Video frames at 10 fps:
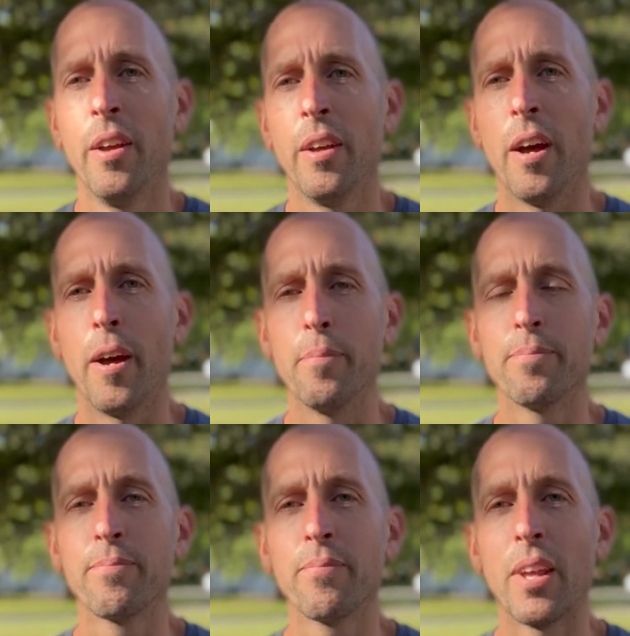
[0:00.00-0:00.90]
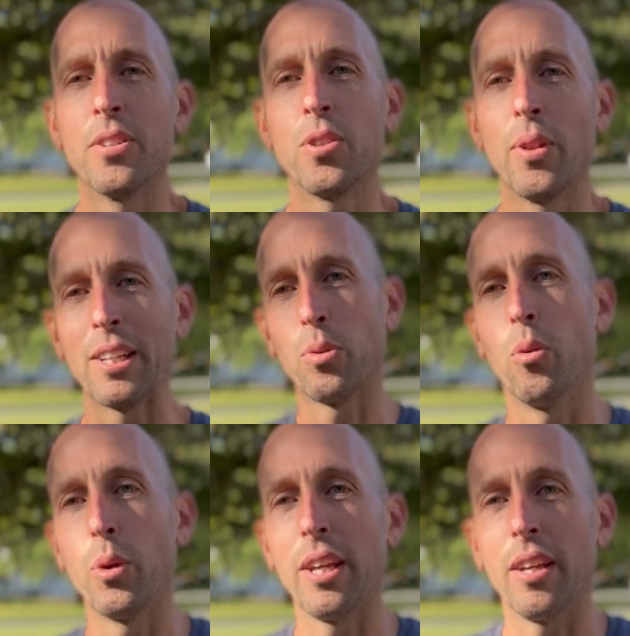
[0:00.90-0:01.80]
And so that's what
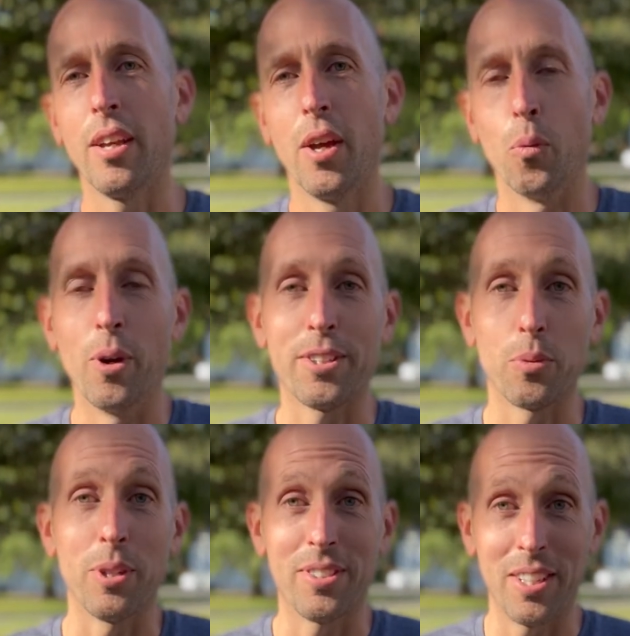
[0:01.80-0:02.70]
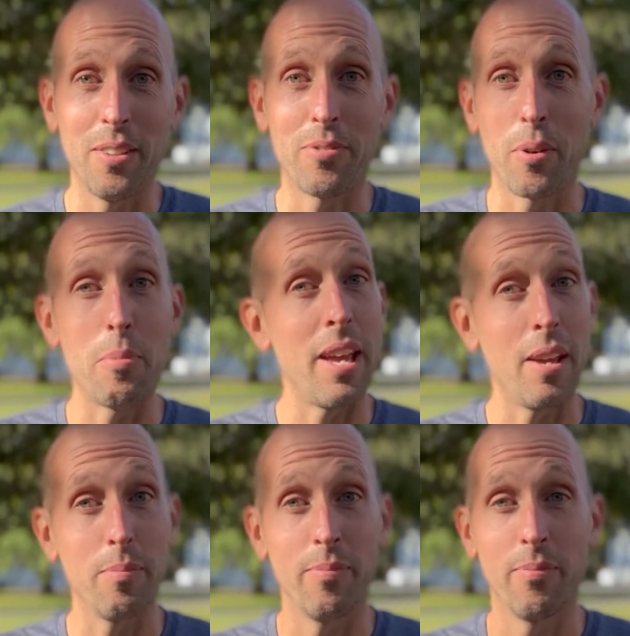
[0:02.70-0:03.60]
we want to receive from
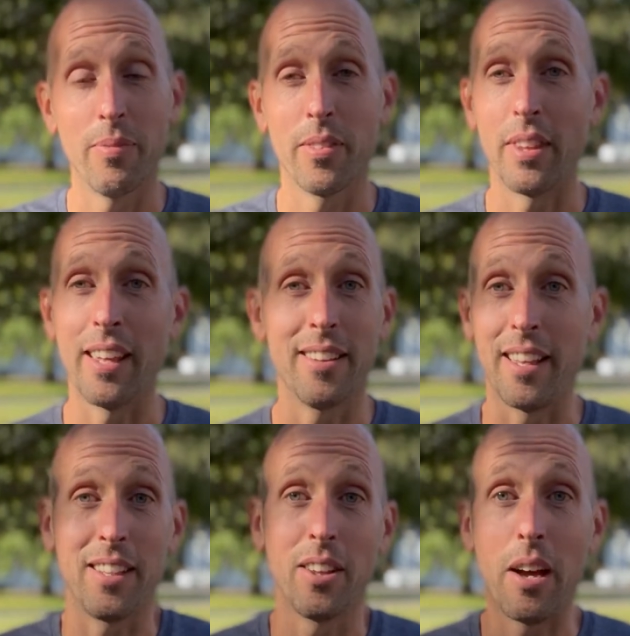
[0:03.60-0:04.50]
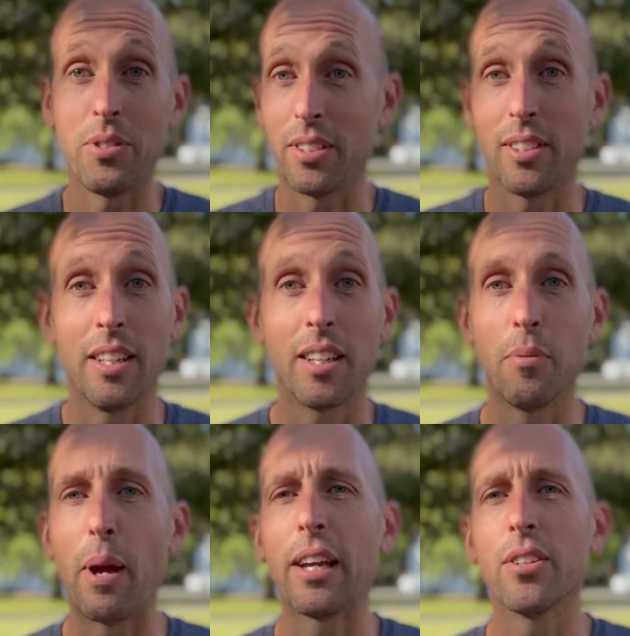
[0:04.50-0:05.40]
him, that he loves us and he
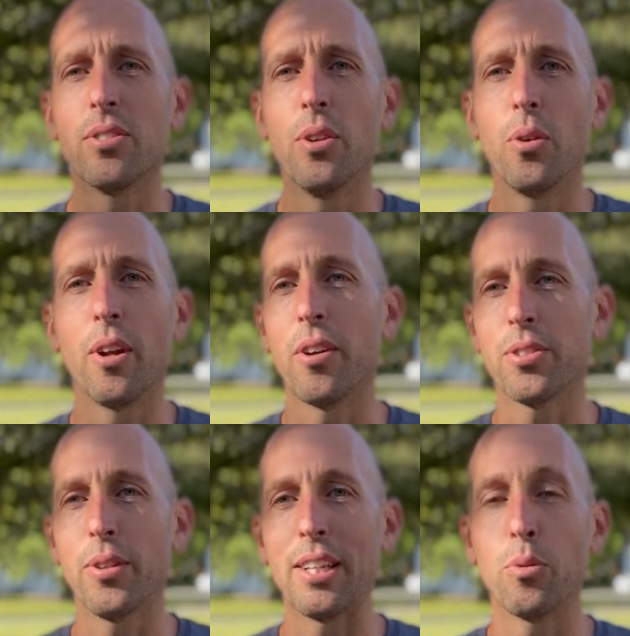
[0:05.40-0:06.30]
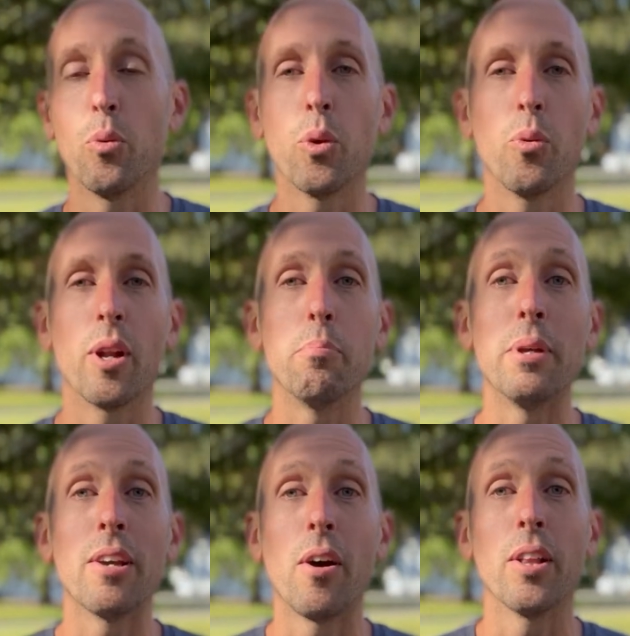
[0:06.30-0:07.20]
can make us new. And also that's what we want to
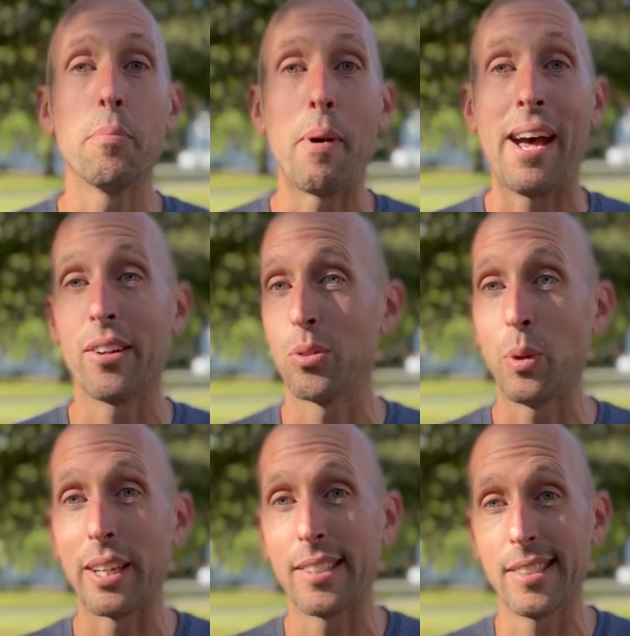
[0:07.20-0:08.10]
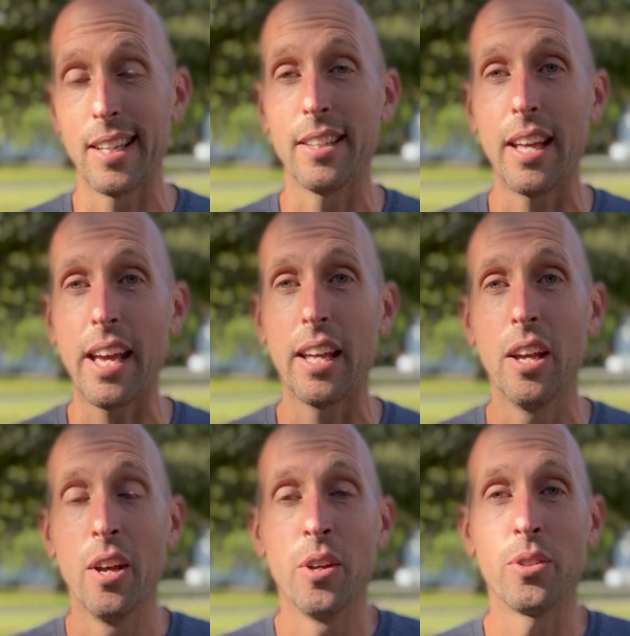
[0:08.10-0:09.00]
be all about as we extend that
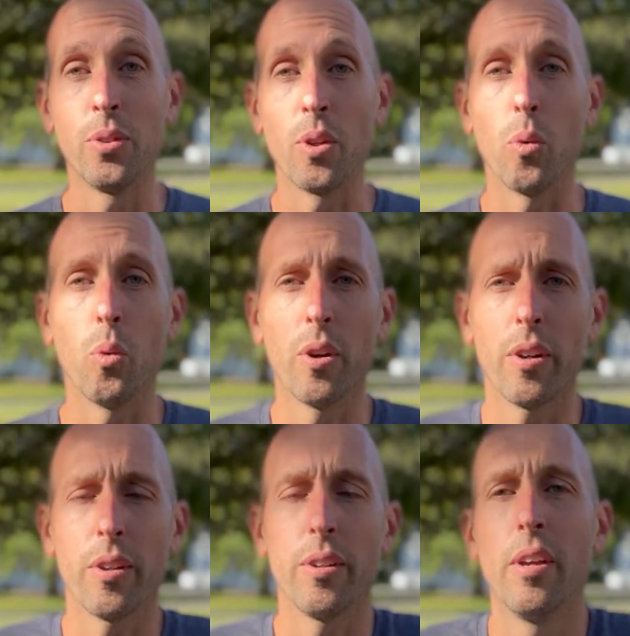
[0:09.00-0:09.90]
to the world.